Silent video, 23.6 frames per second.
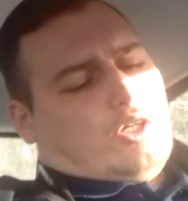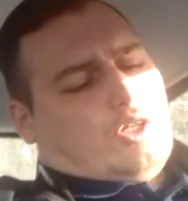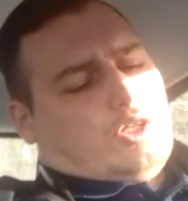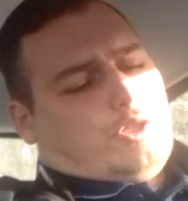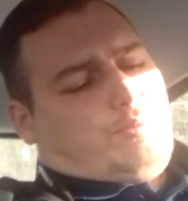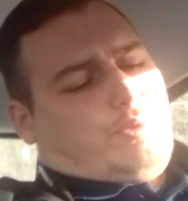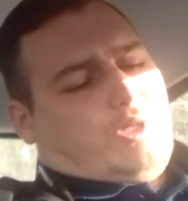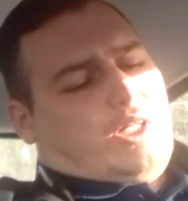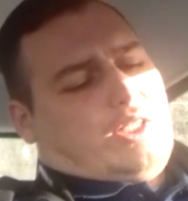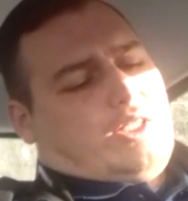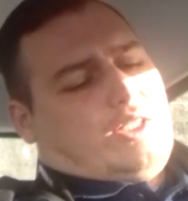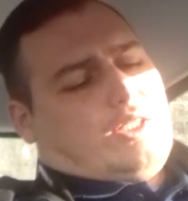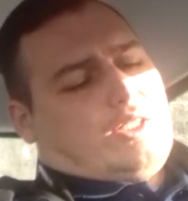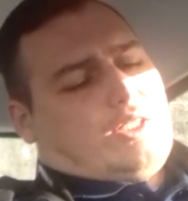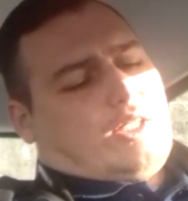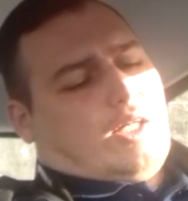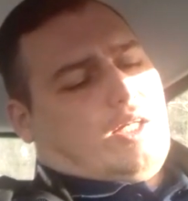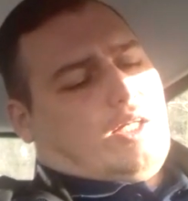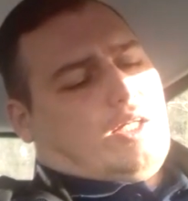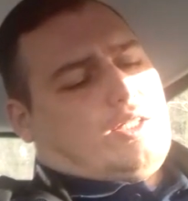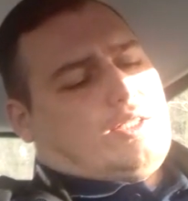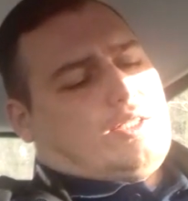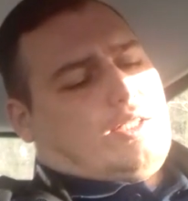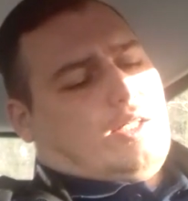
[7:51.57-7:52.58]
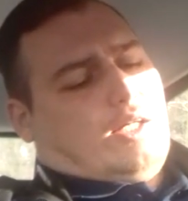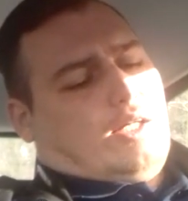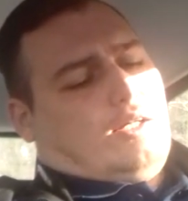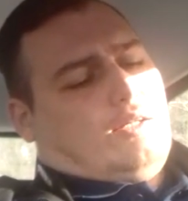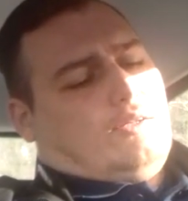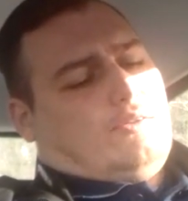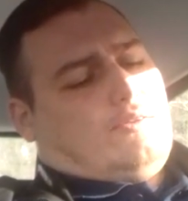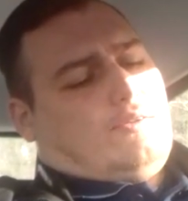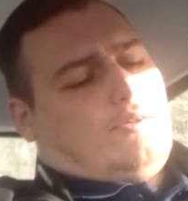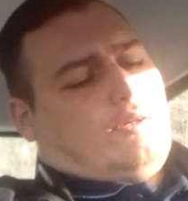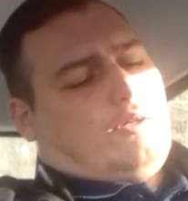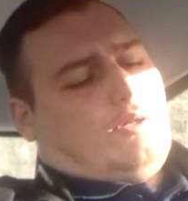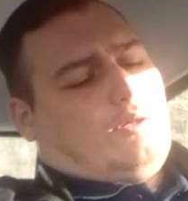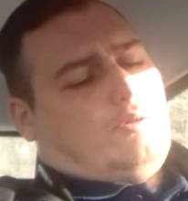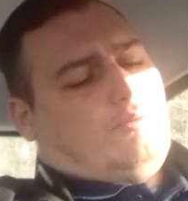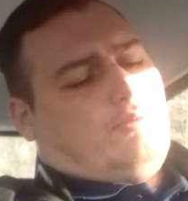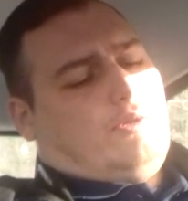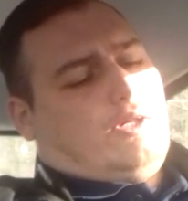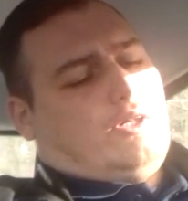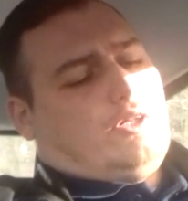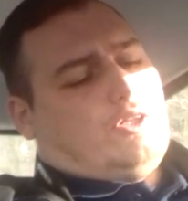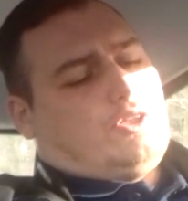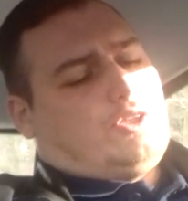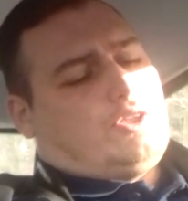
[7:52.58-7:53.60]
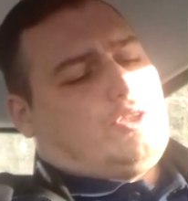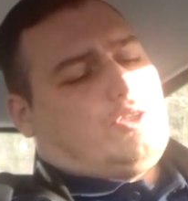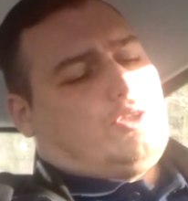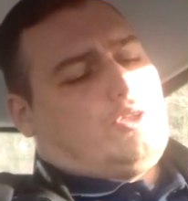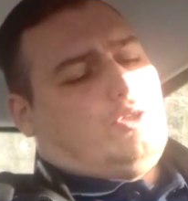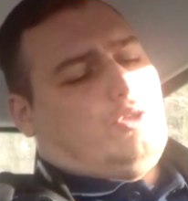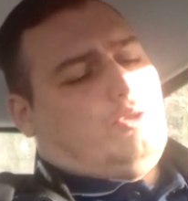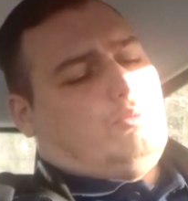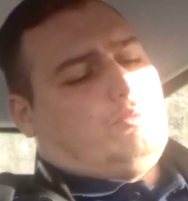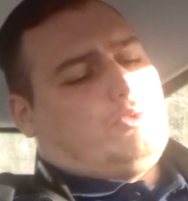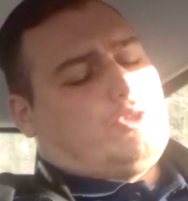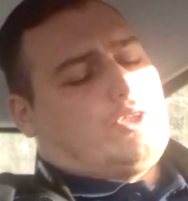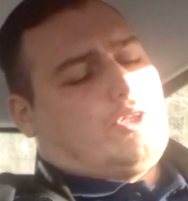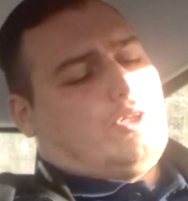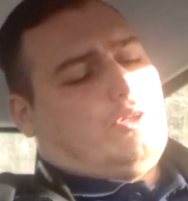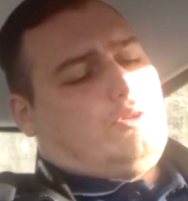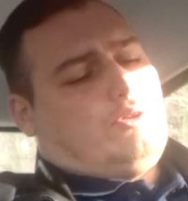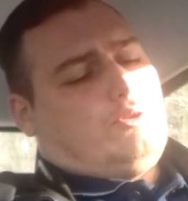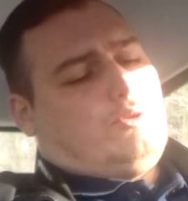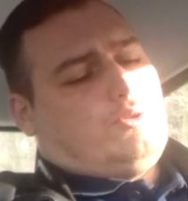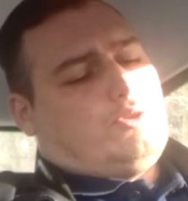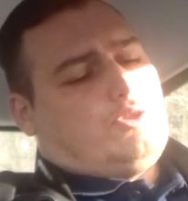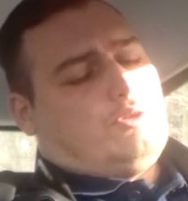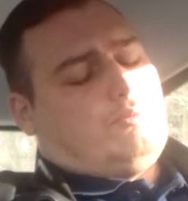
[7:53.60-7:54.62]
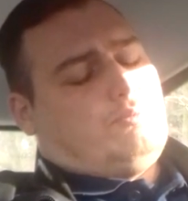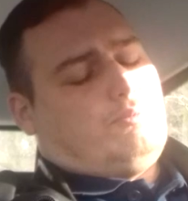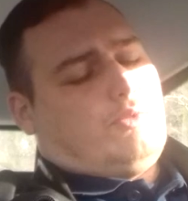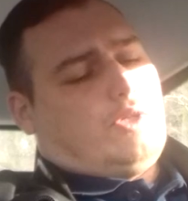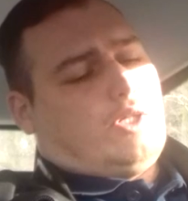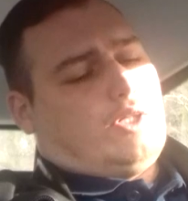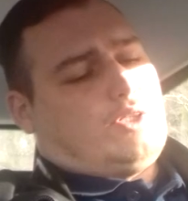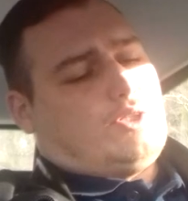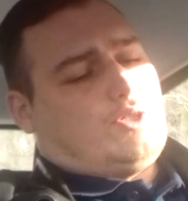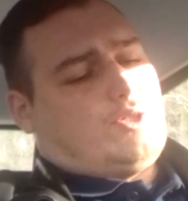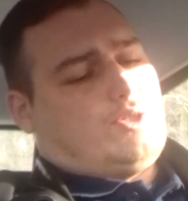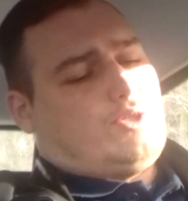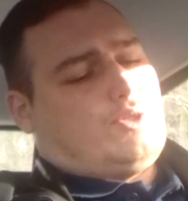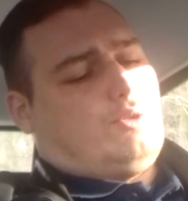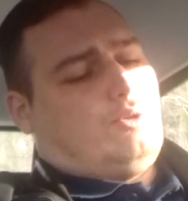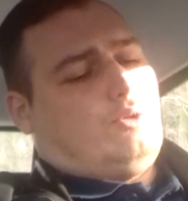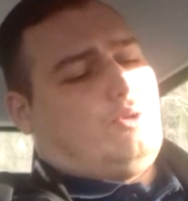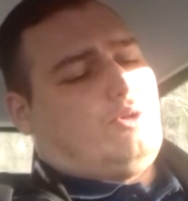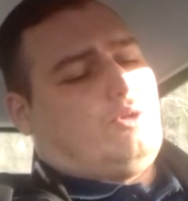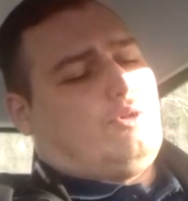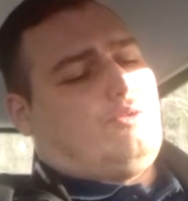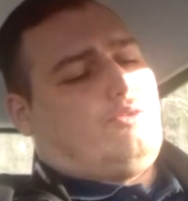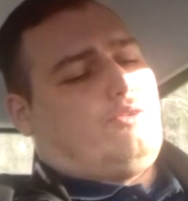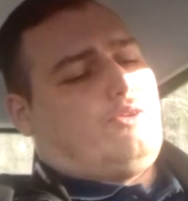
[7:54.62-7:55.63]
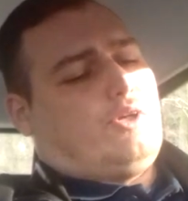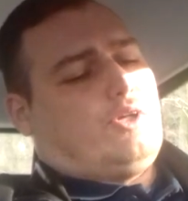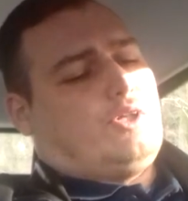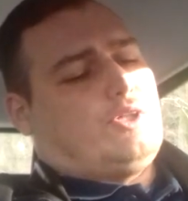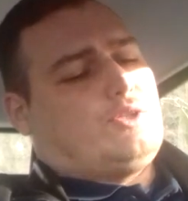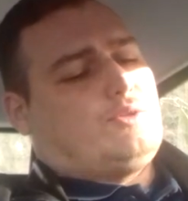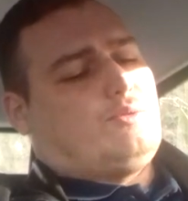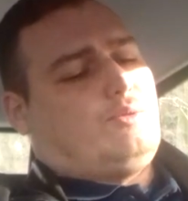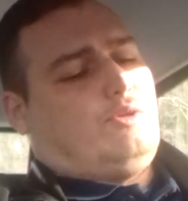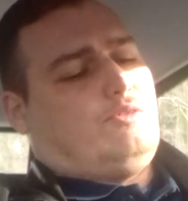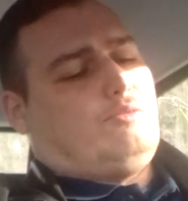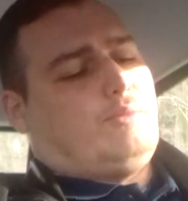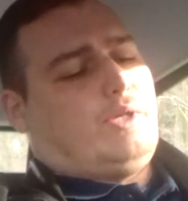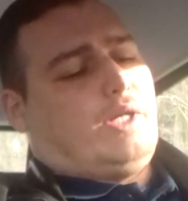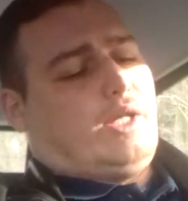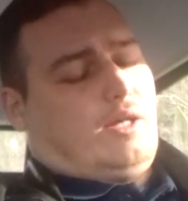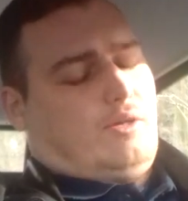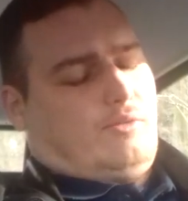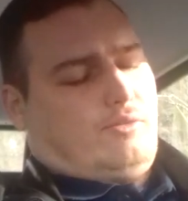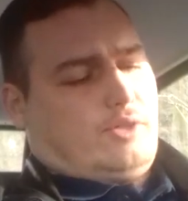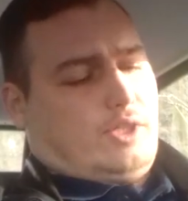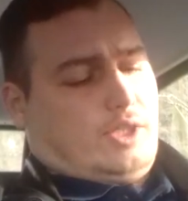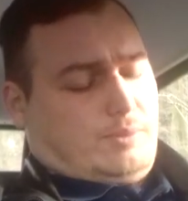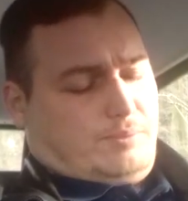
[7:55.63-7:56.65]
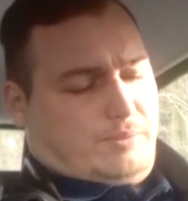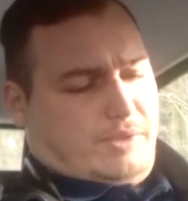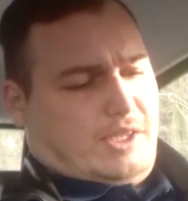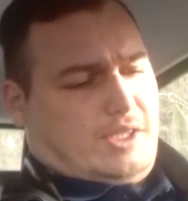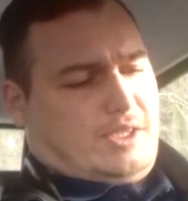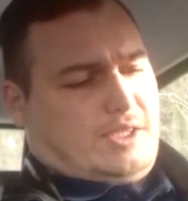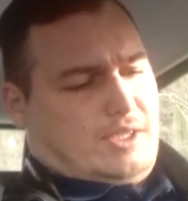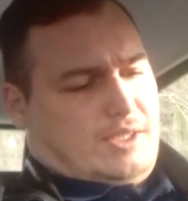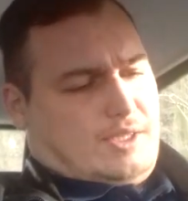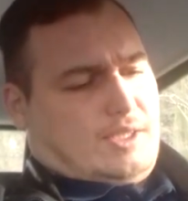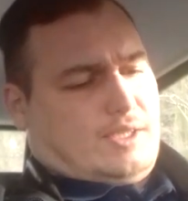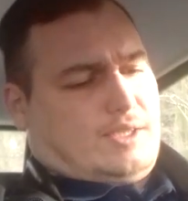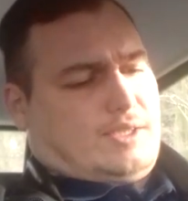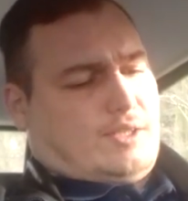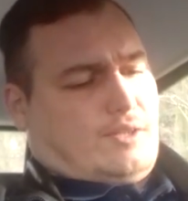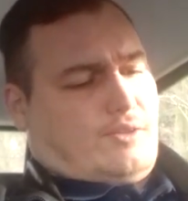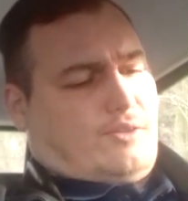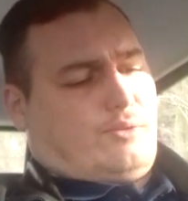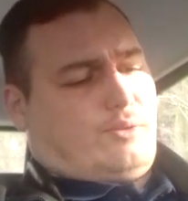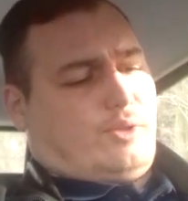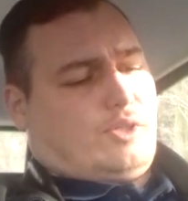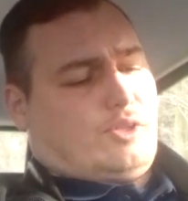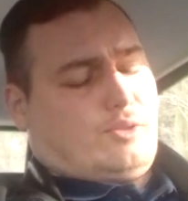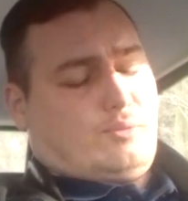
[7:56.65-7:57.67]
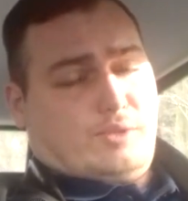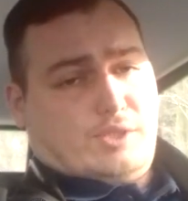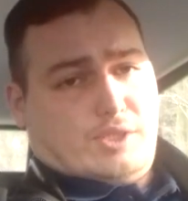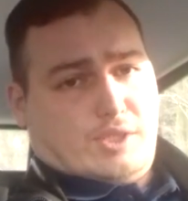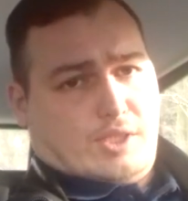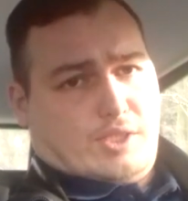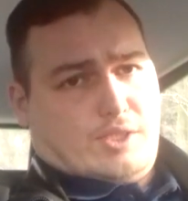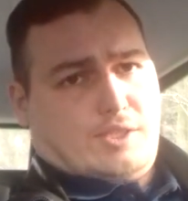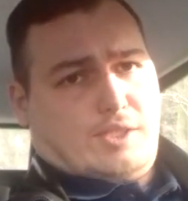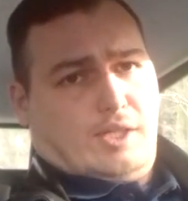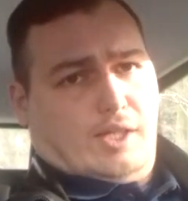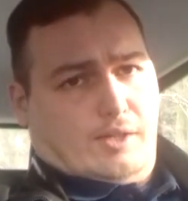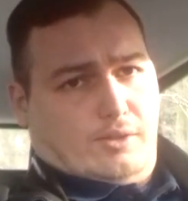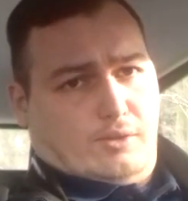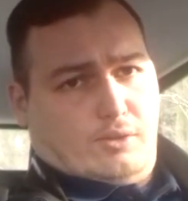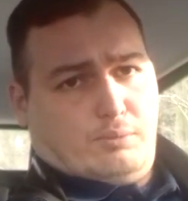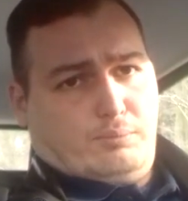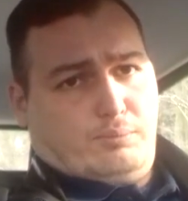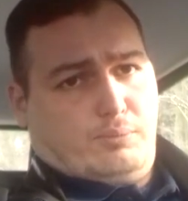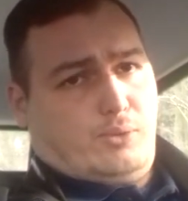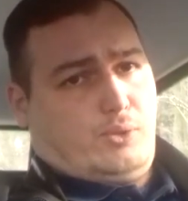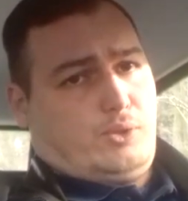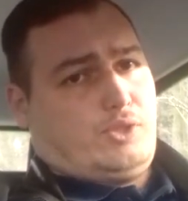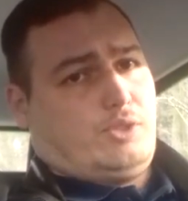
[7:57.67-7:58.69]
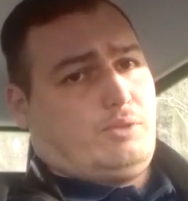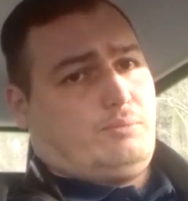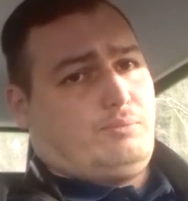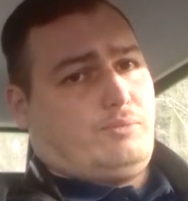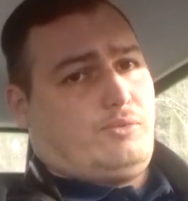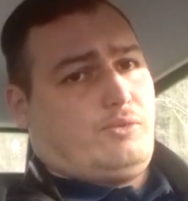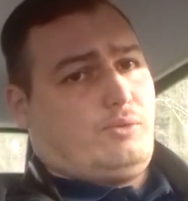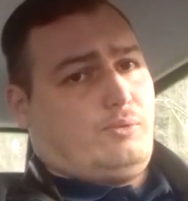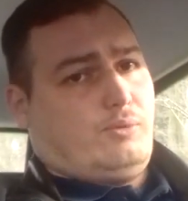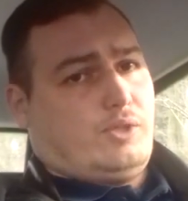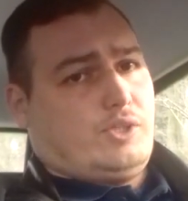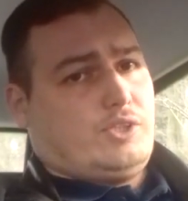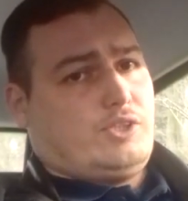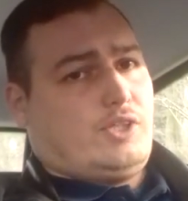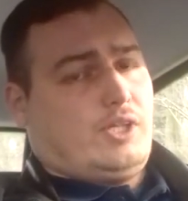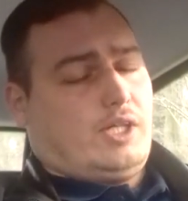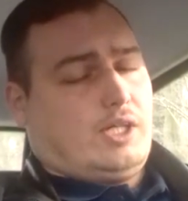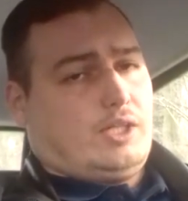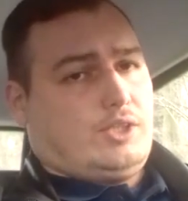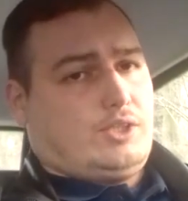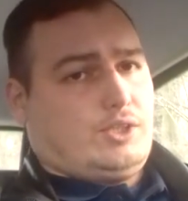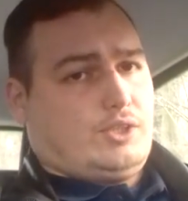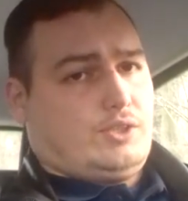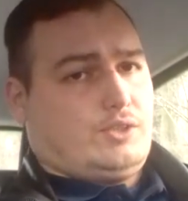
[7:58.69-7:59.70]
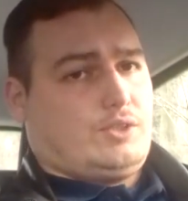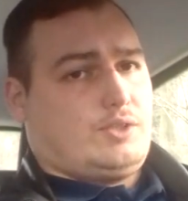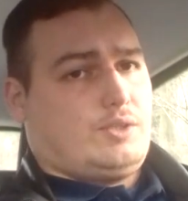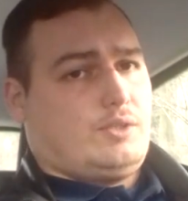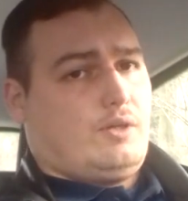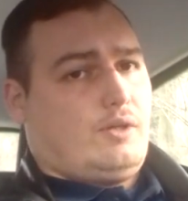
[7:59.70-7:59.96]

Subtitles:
species get extinct because humans can't use them. That's just the order of things. We've made every species that's a threat to us extinct, or pushed them towards the edges.